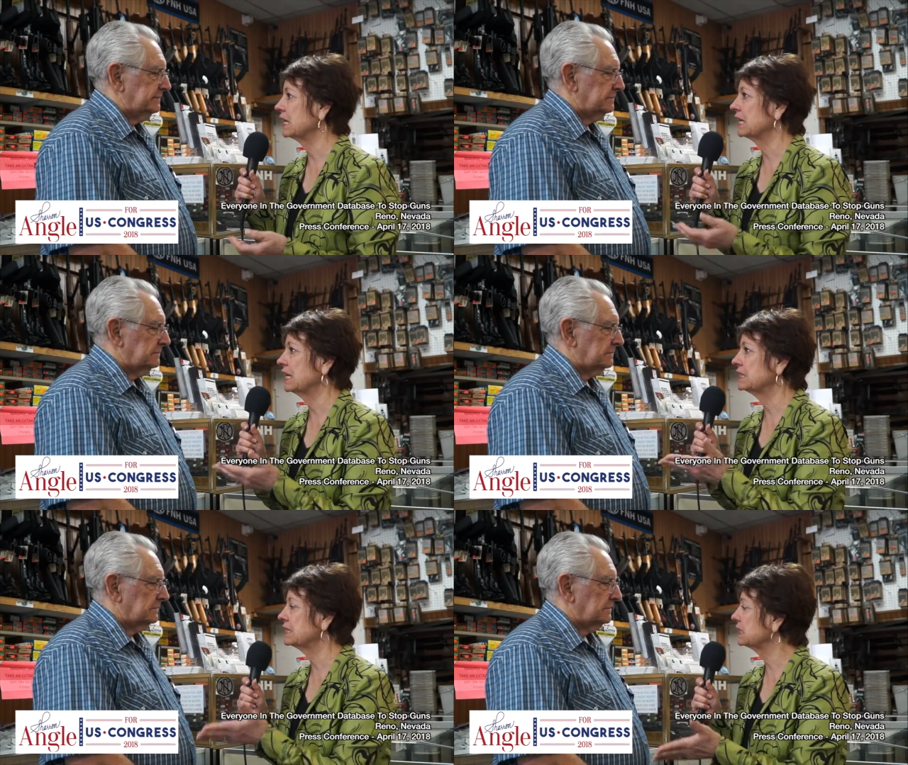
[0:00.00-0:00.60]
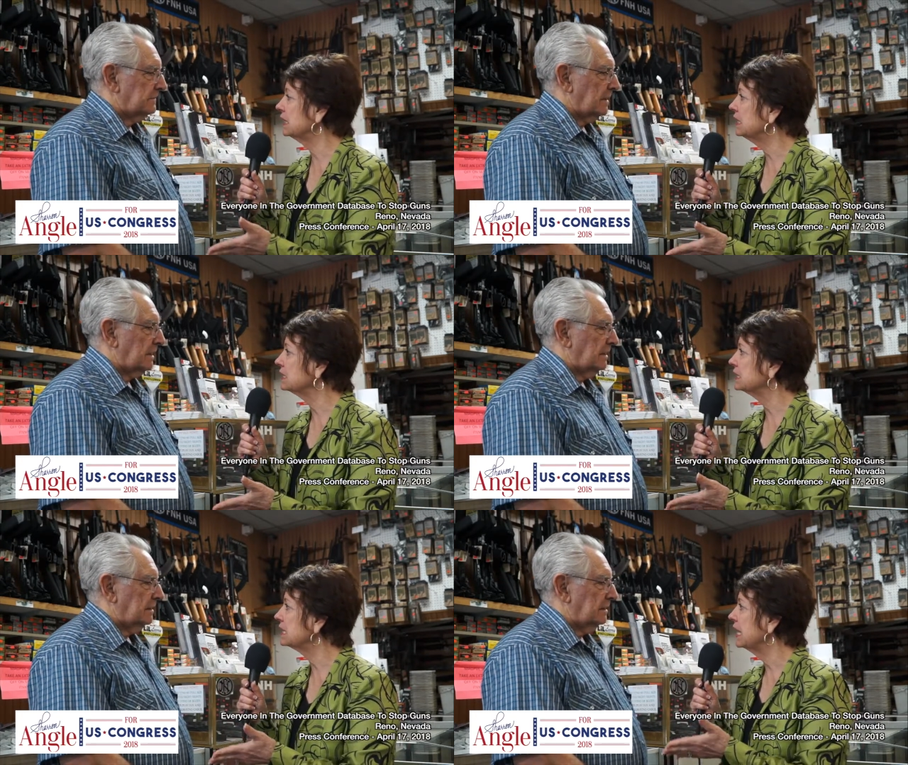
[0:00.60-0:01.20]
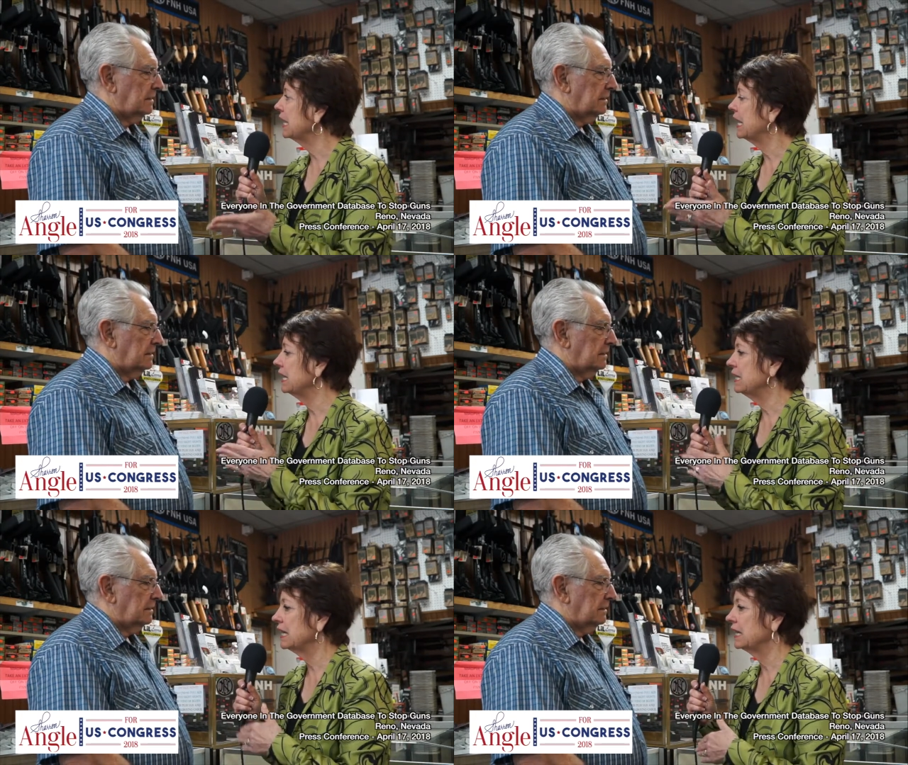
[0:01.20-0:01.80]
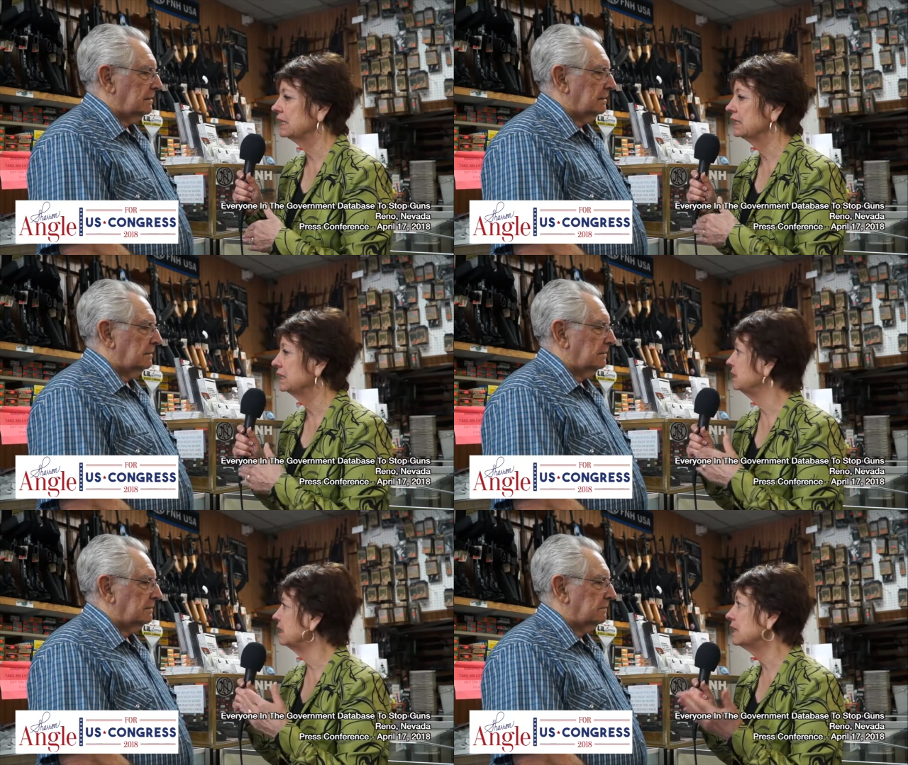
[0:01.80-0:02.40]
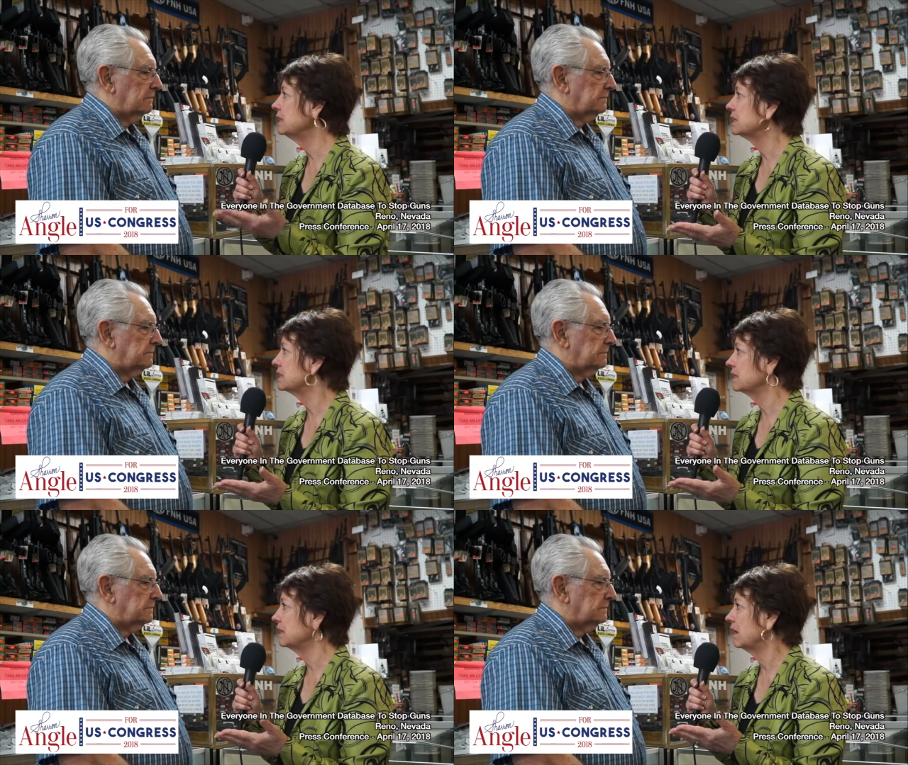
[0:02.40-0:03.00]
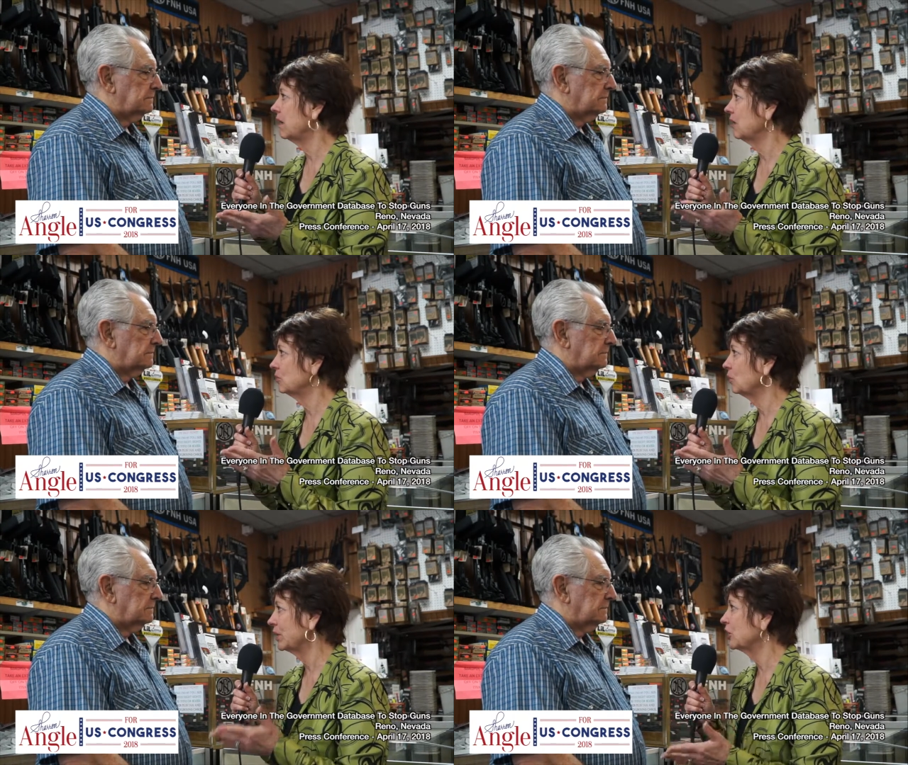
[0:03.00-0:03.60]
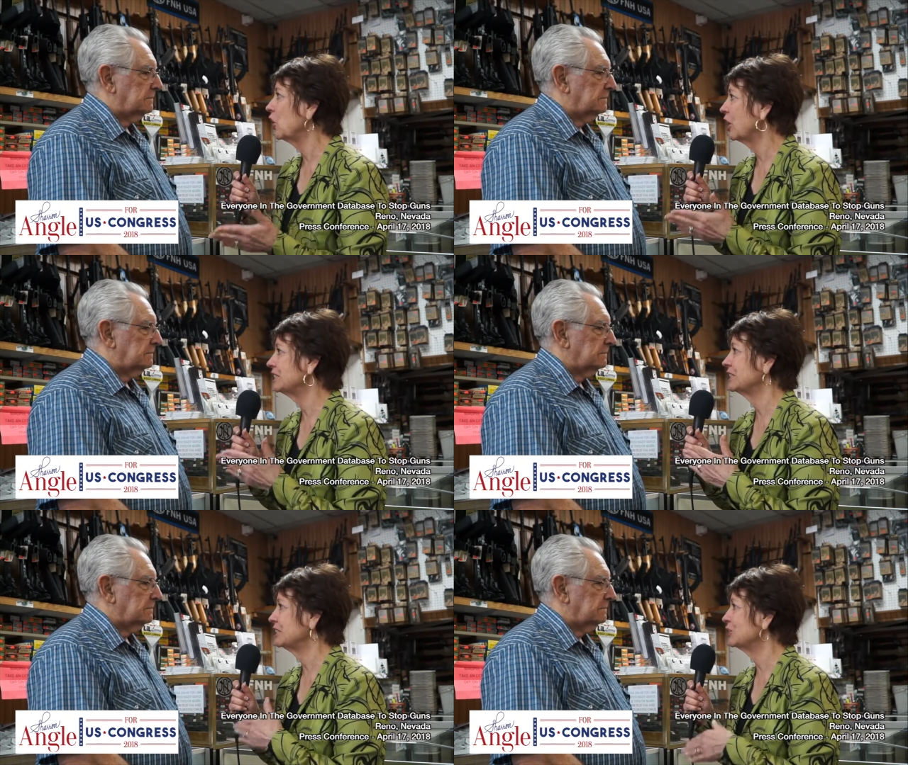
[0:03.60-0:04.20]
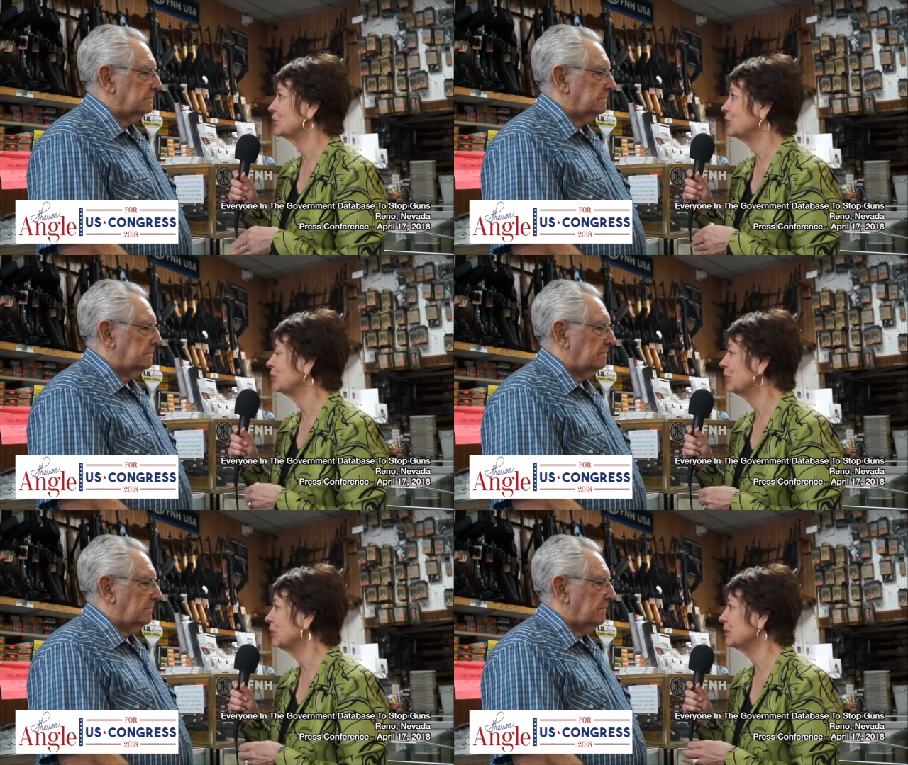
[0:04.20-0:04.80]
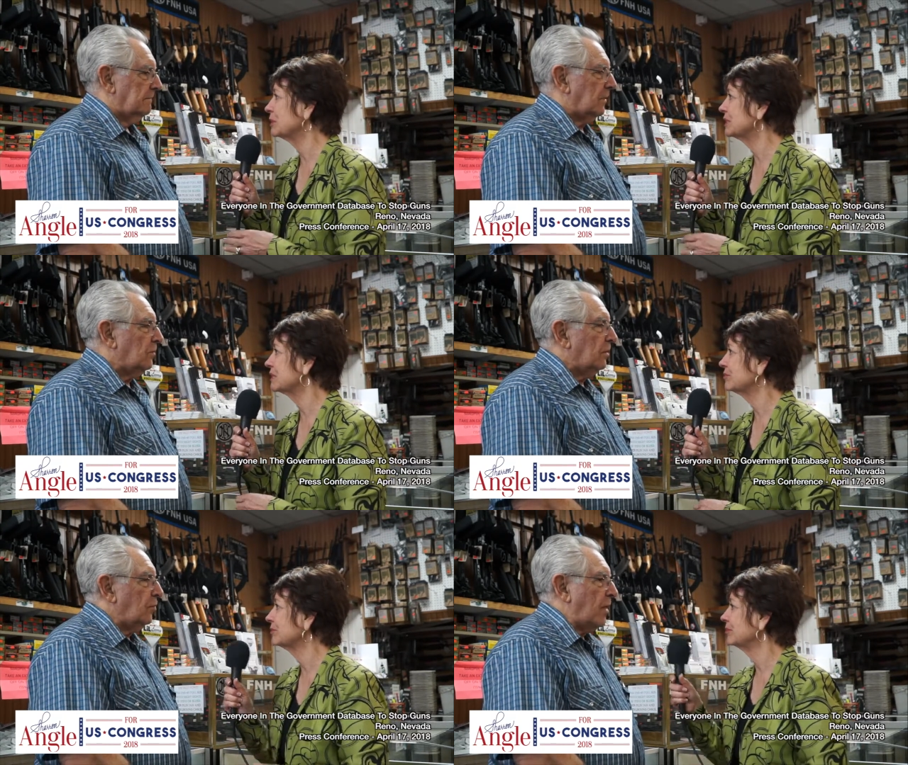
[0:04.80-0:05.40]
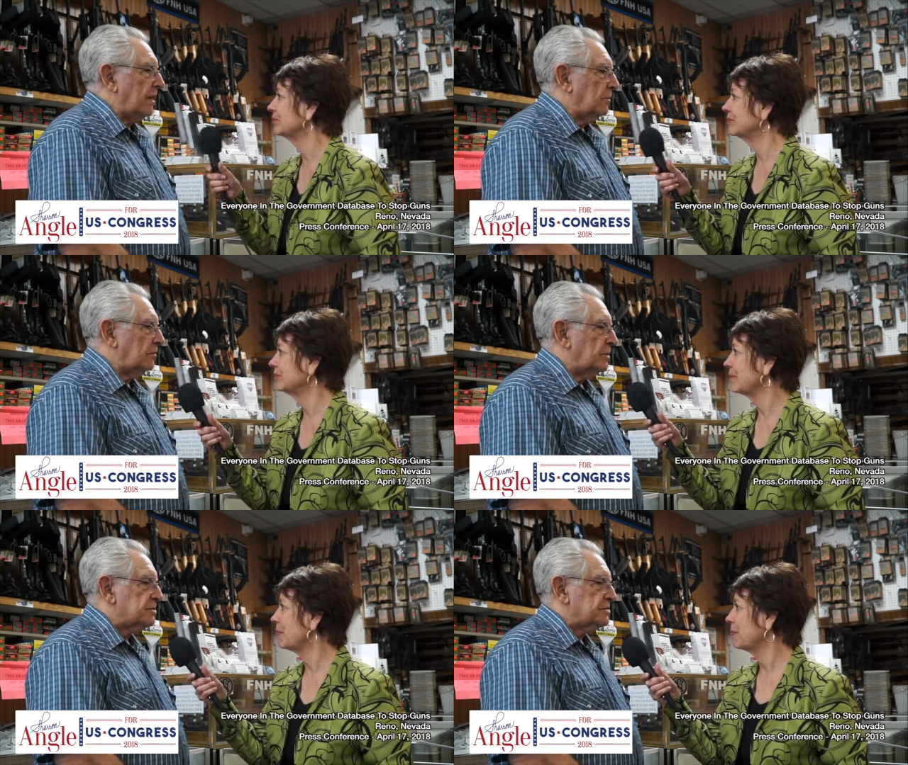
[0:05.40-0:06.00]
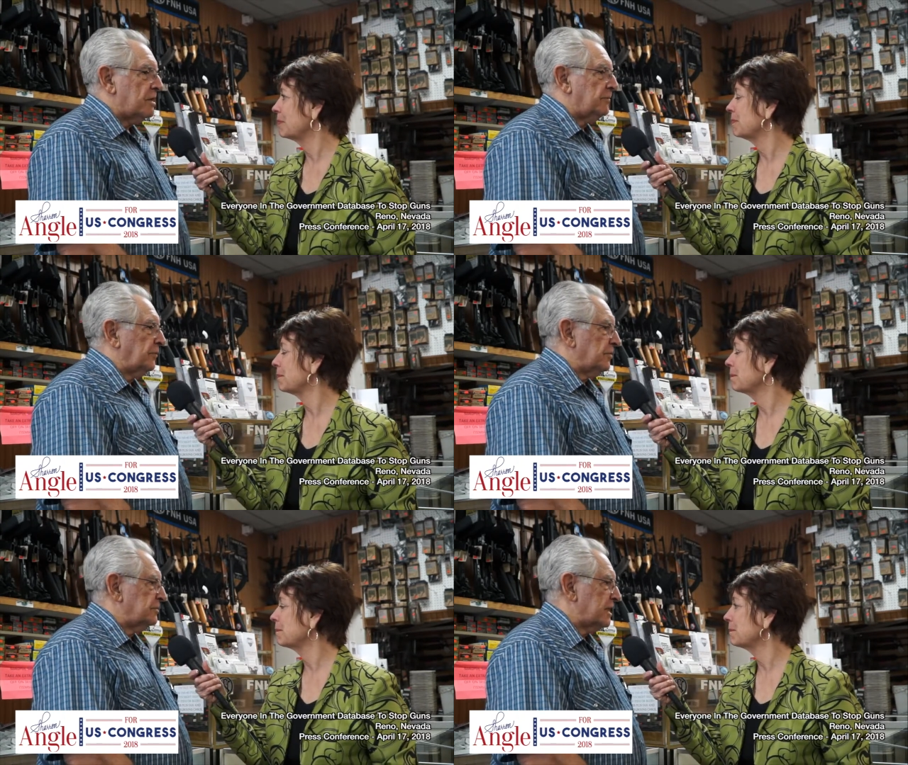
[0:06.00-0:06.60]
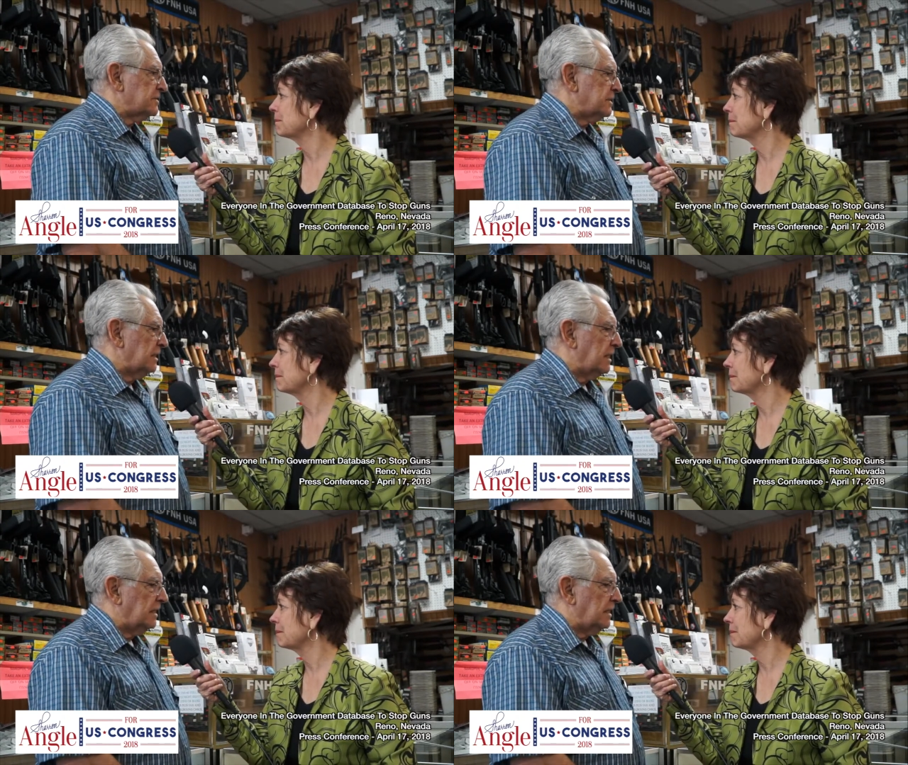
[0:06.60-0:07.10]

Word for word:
Speaker 1: against guns, and yet guns aren't what caused these school murders. Well,
Speaker 2: why don't we start protesting